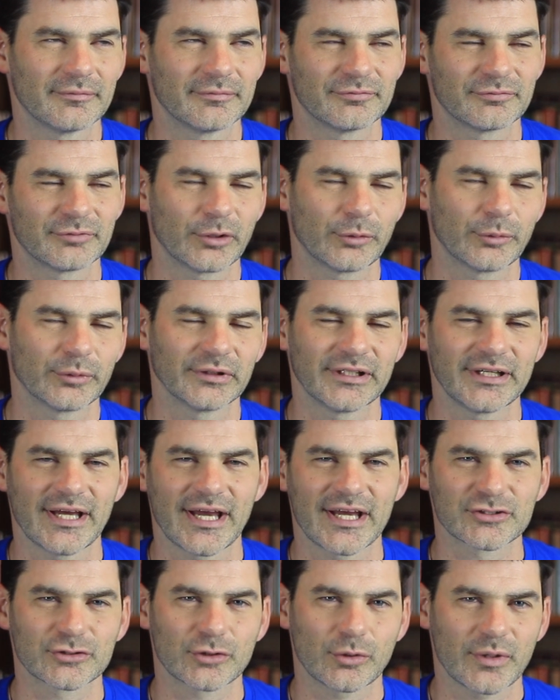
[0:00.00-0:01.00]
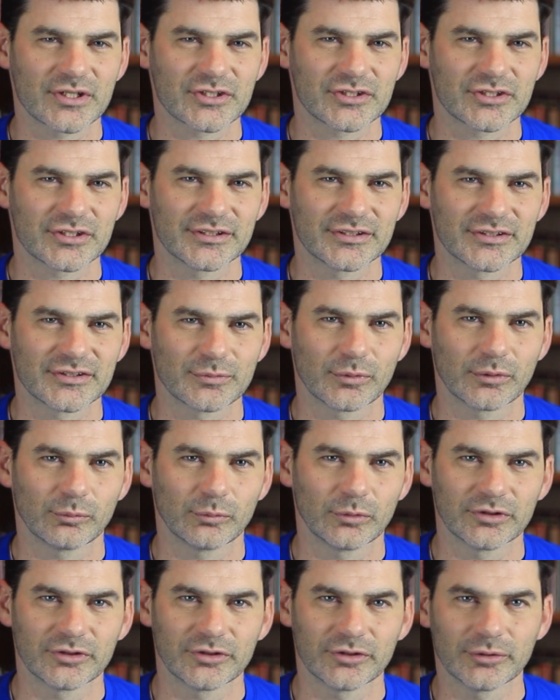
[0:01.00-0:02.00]
frequently asked questions, what
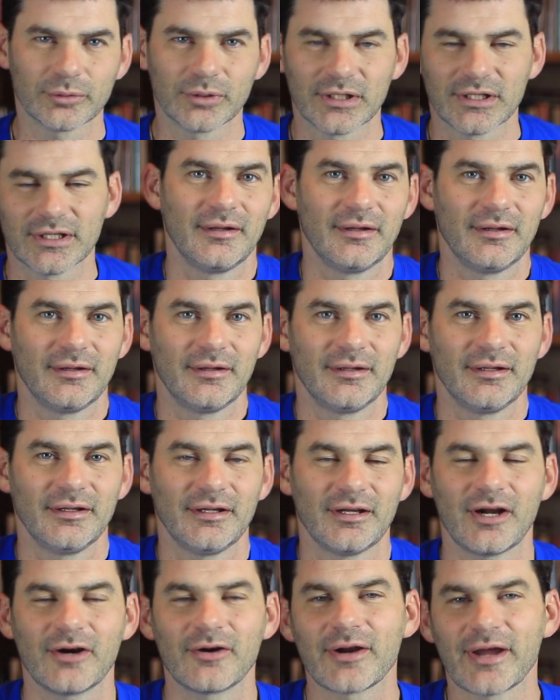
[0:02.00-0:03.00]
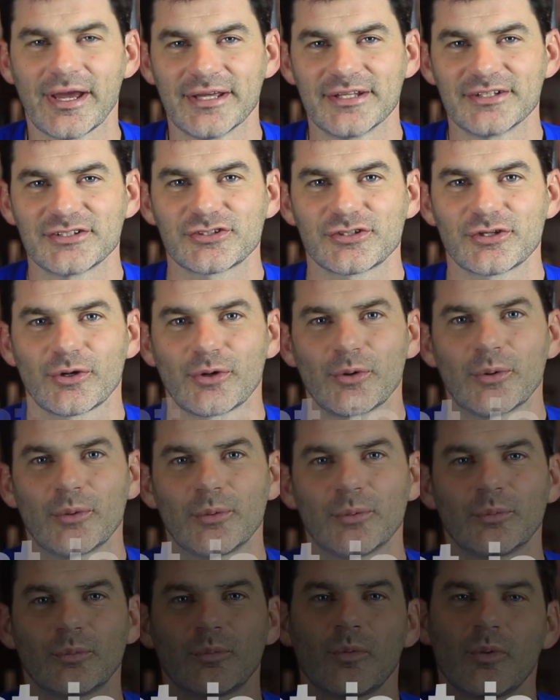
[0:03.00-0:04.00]
we'll do. All right, so
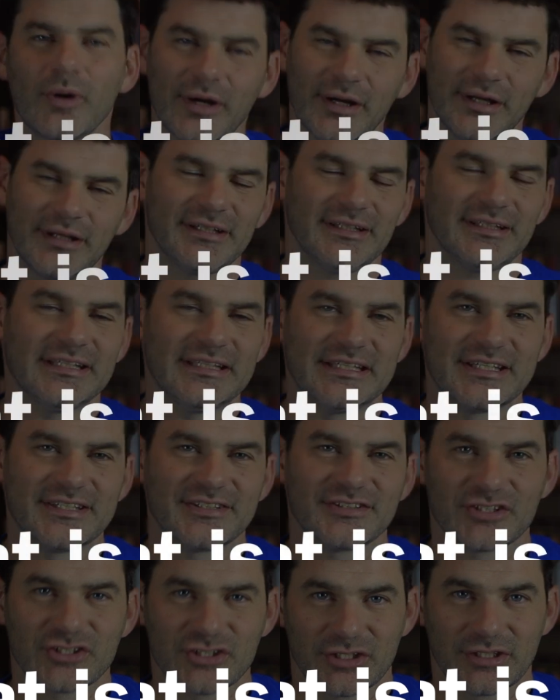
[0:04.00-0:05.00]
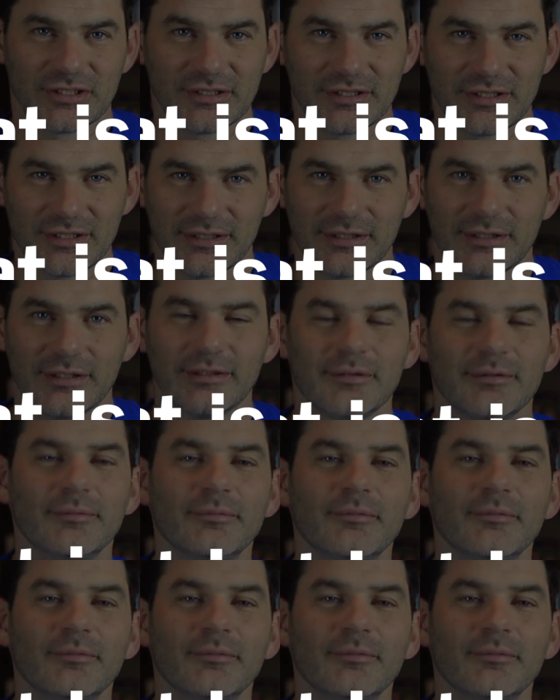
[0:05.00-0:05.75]
what is a shindig?